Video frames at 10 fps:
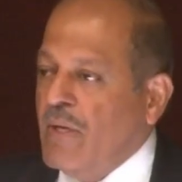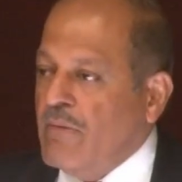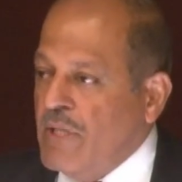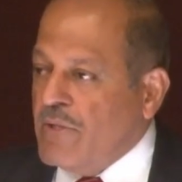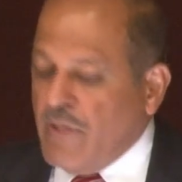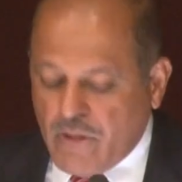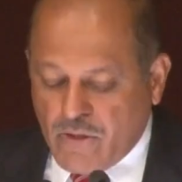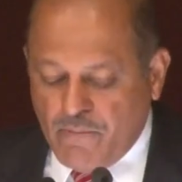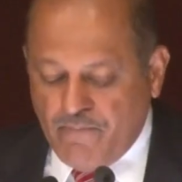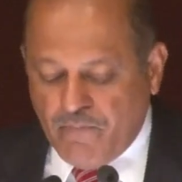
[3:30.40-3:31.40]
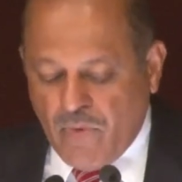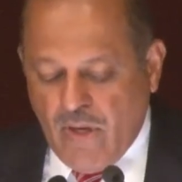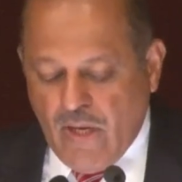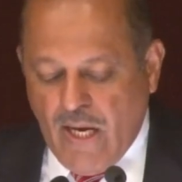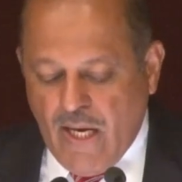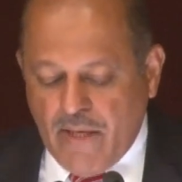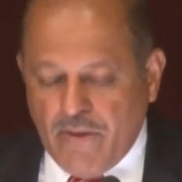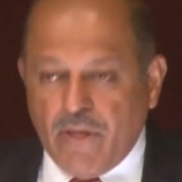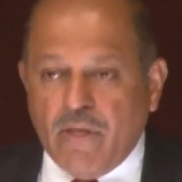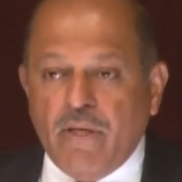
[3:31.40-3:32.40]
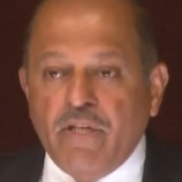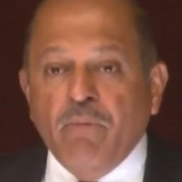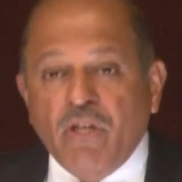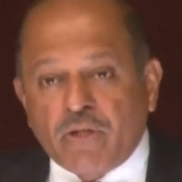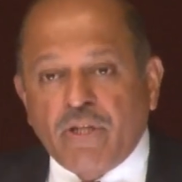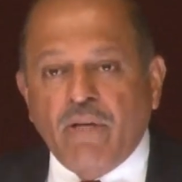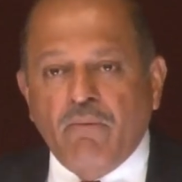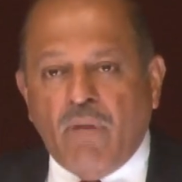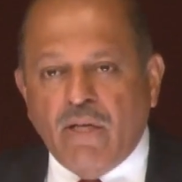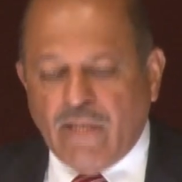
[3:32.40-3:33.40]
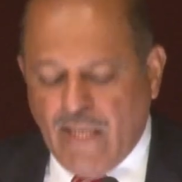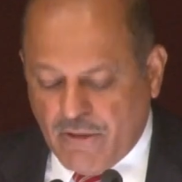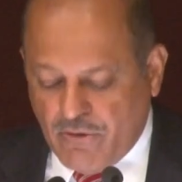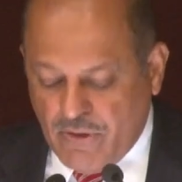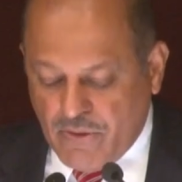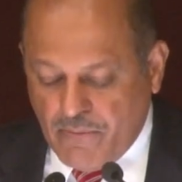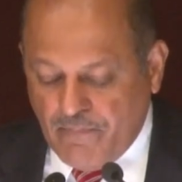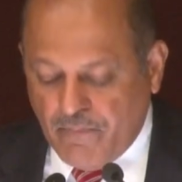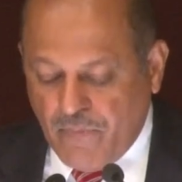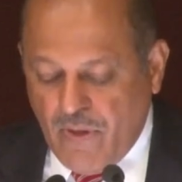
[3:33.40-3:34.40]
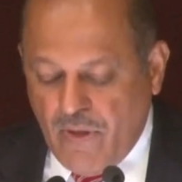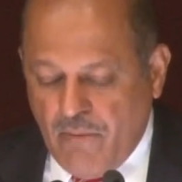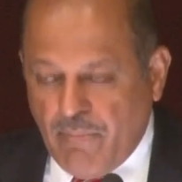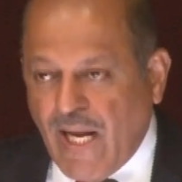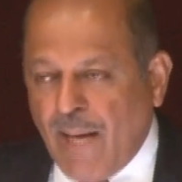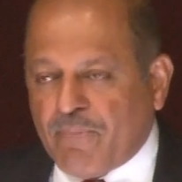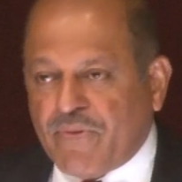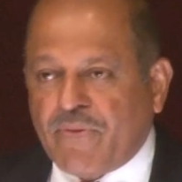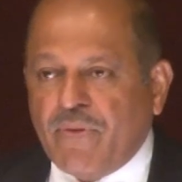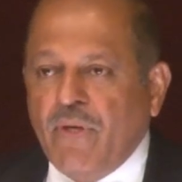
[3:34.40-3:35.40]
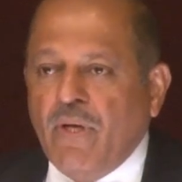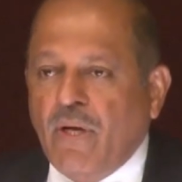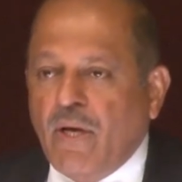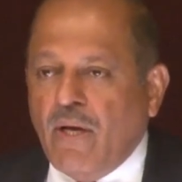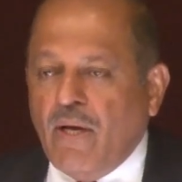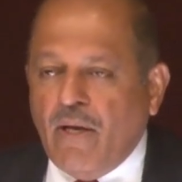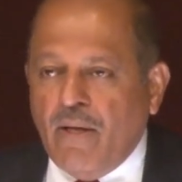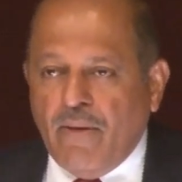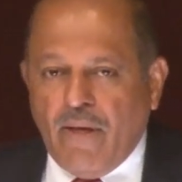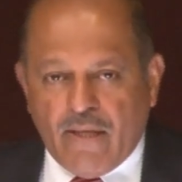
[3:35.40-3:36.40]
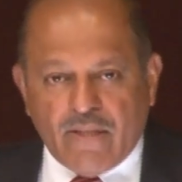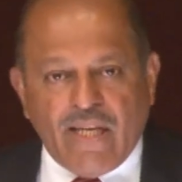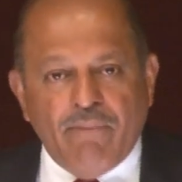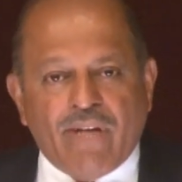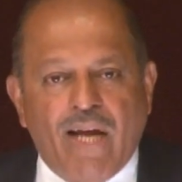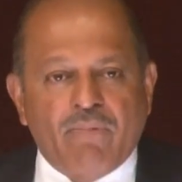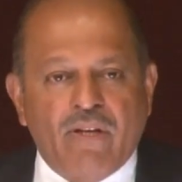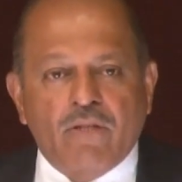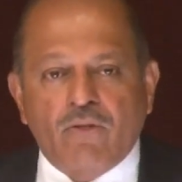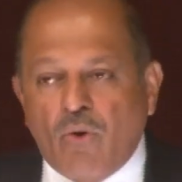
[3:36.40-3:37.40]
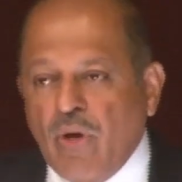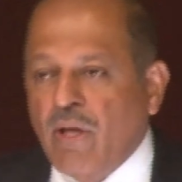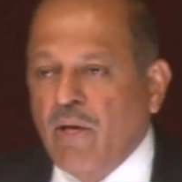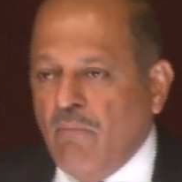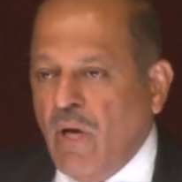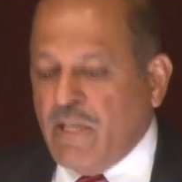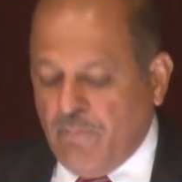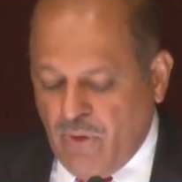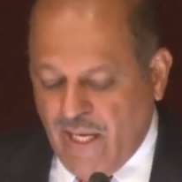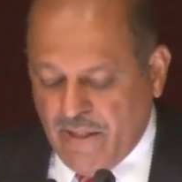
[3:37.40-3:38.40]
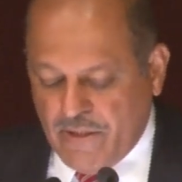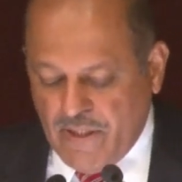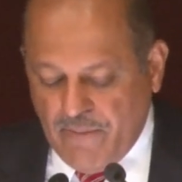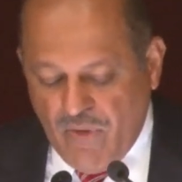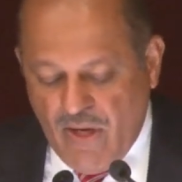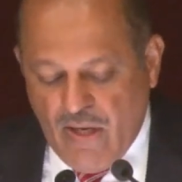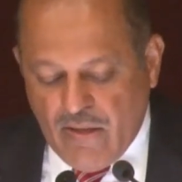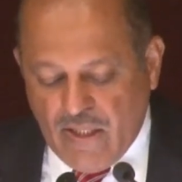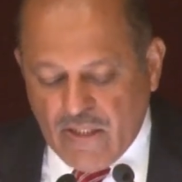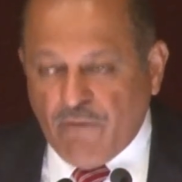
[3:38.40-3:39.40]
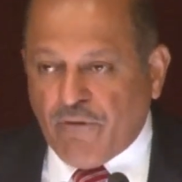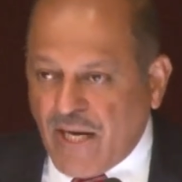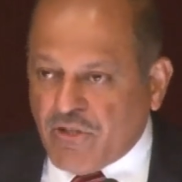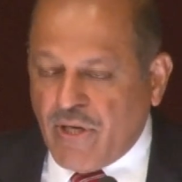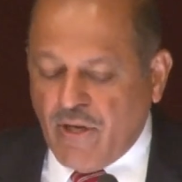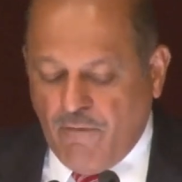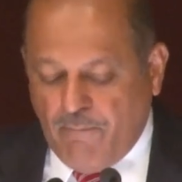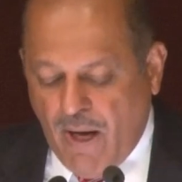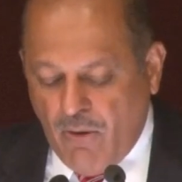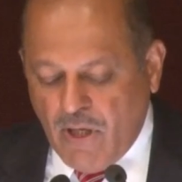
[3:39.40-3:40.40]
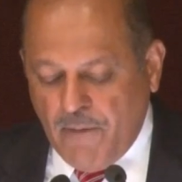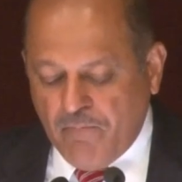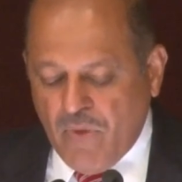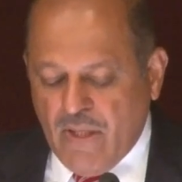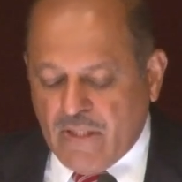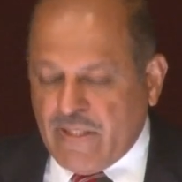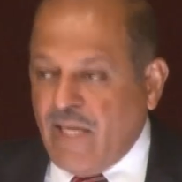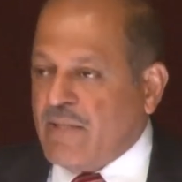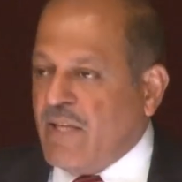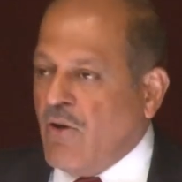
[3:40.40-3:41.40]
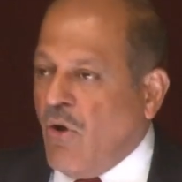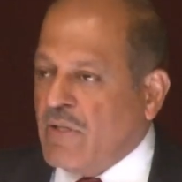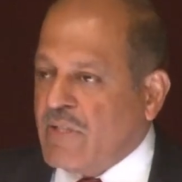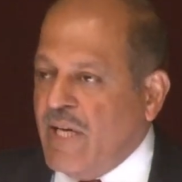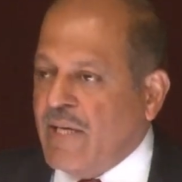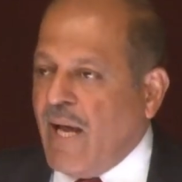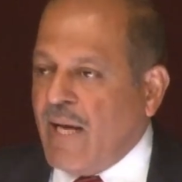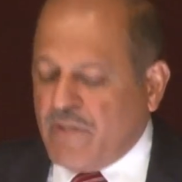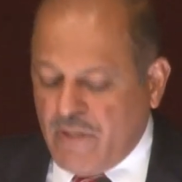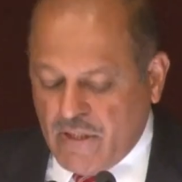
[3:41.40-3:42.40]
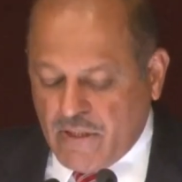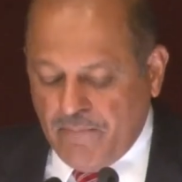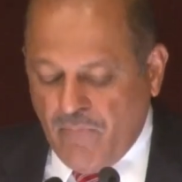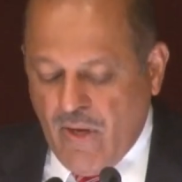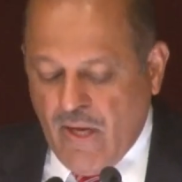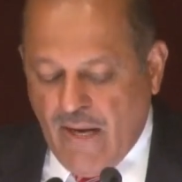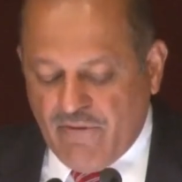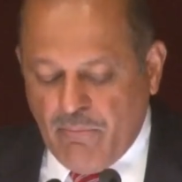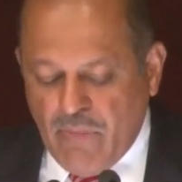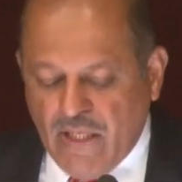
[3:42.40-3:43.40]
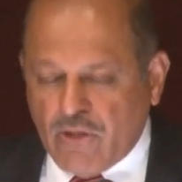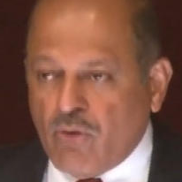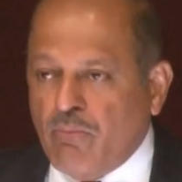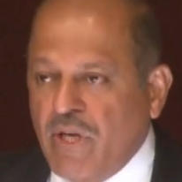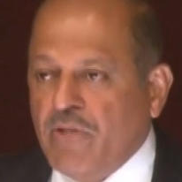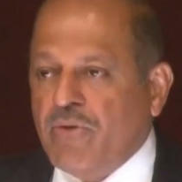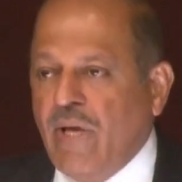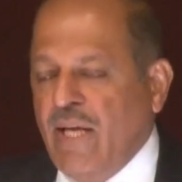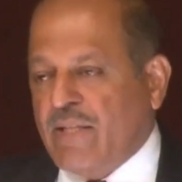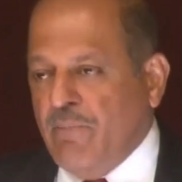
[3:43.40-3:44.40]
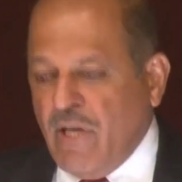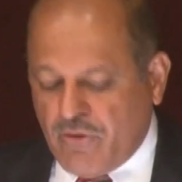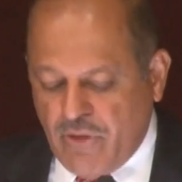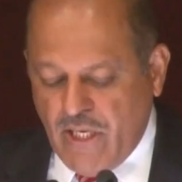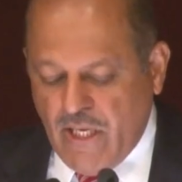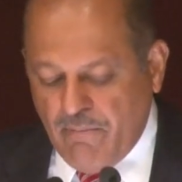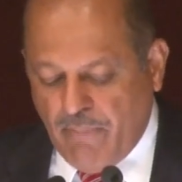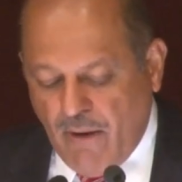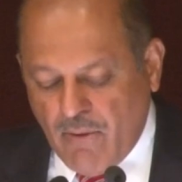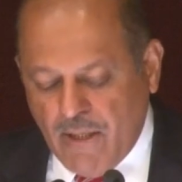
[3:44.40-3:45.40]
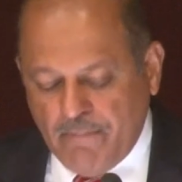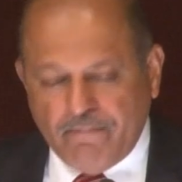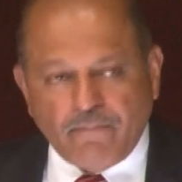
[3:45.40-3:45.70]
regionalism, and diminishing multilateralism. Perhaps at the same time, there is growing multipolarity. There is a fracturing of power. States and non-state actors have the means to bridge asymmetry in power,